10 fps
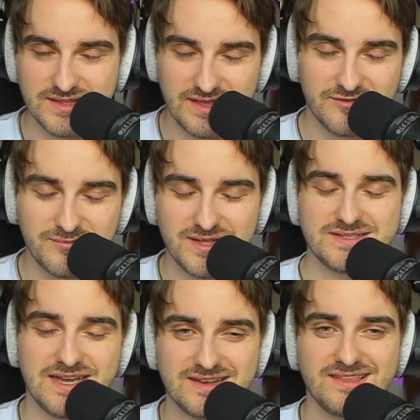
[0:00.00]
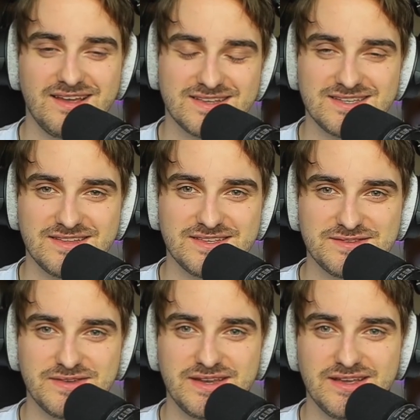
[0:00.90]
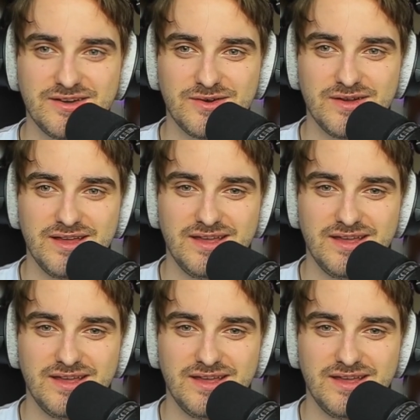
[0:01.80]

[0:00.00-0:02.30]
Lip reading: give me 10 likes on this video